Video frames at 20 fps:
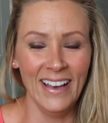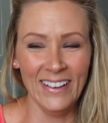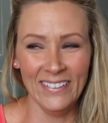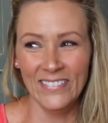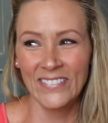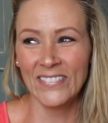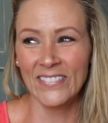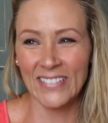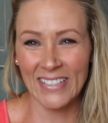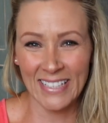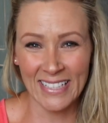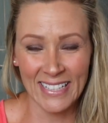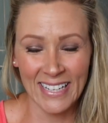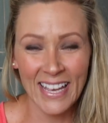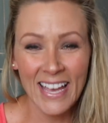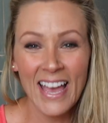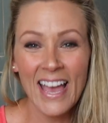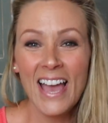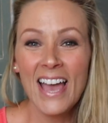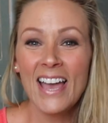I mean,
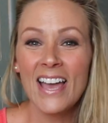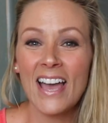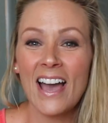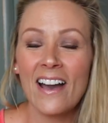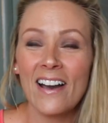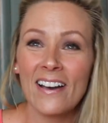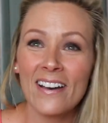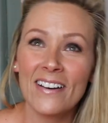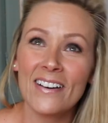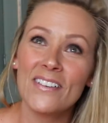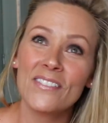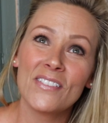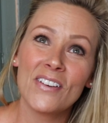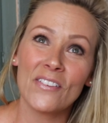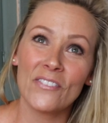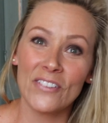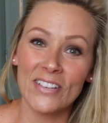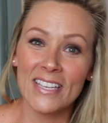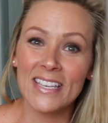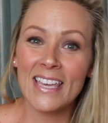
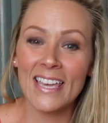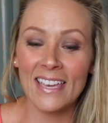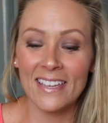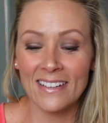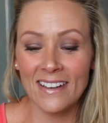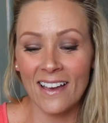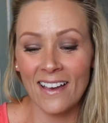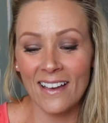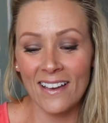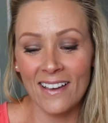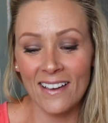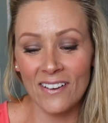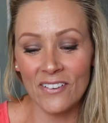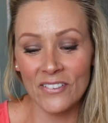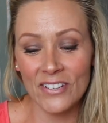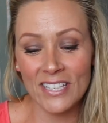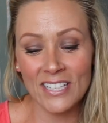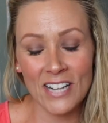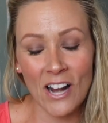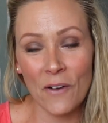um, we can uh,
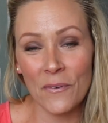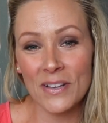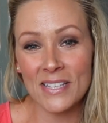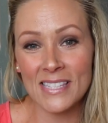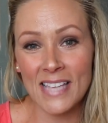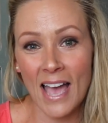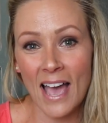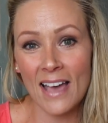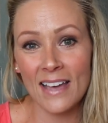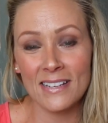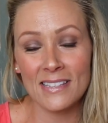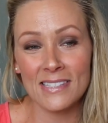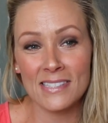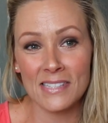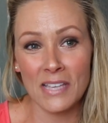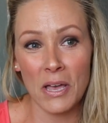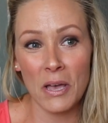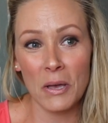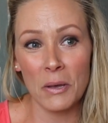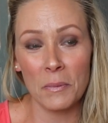we can always add
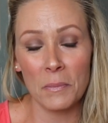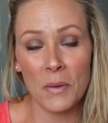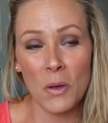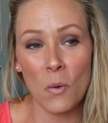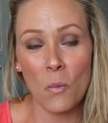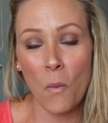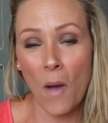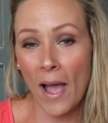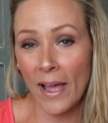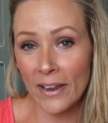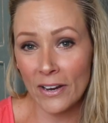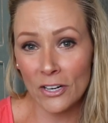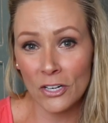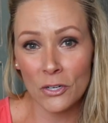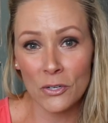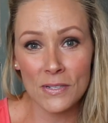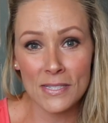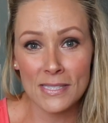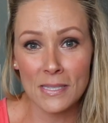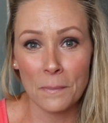some wire
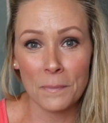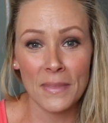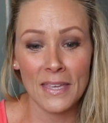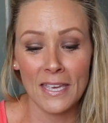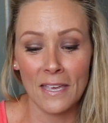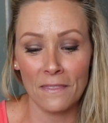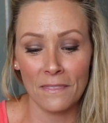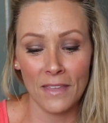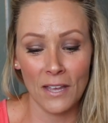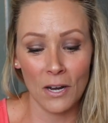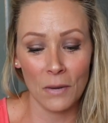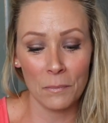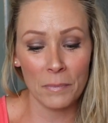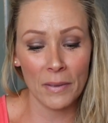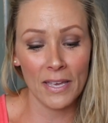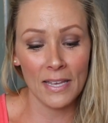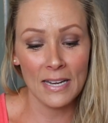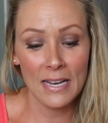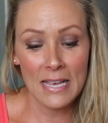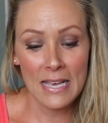or something in there,
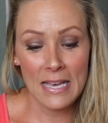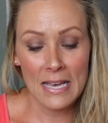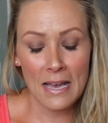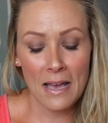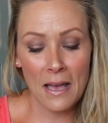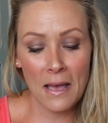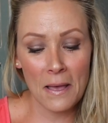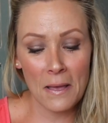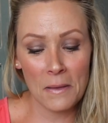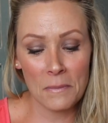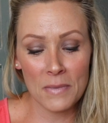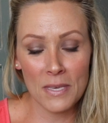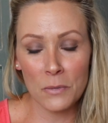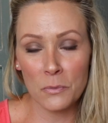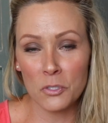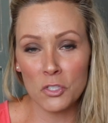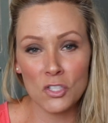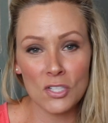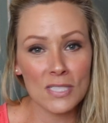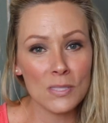but um, it
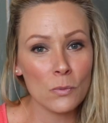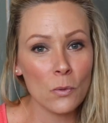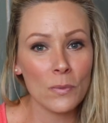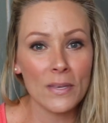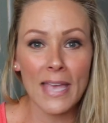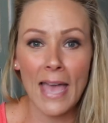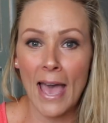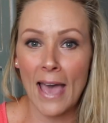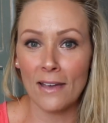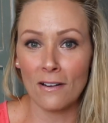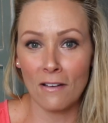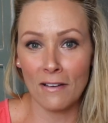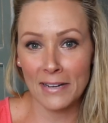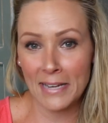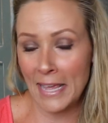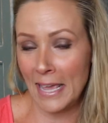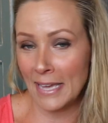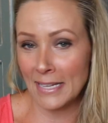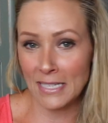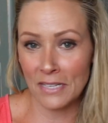was just what we had on
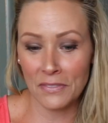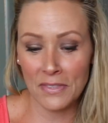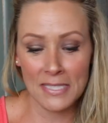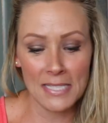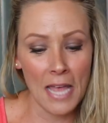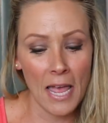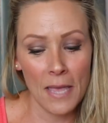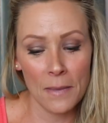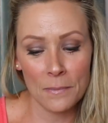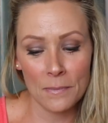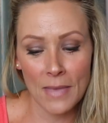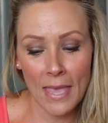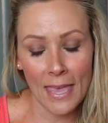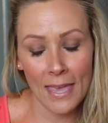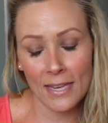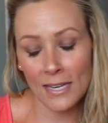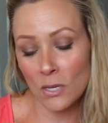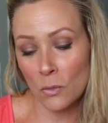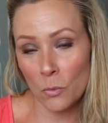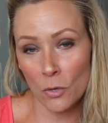hand at the time,
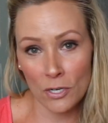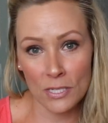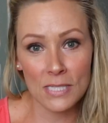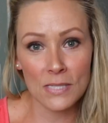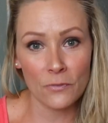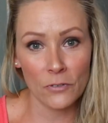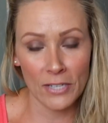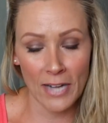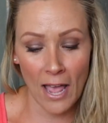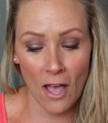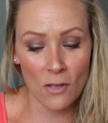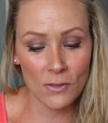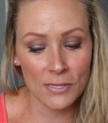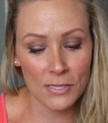and it works for now.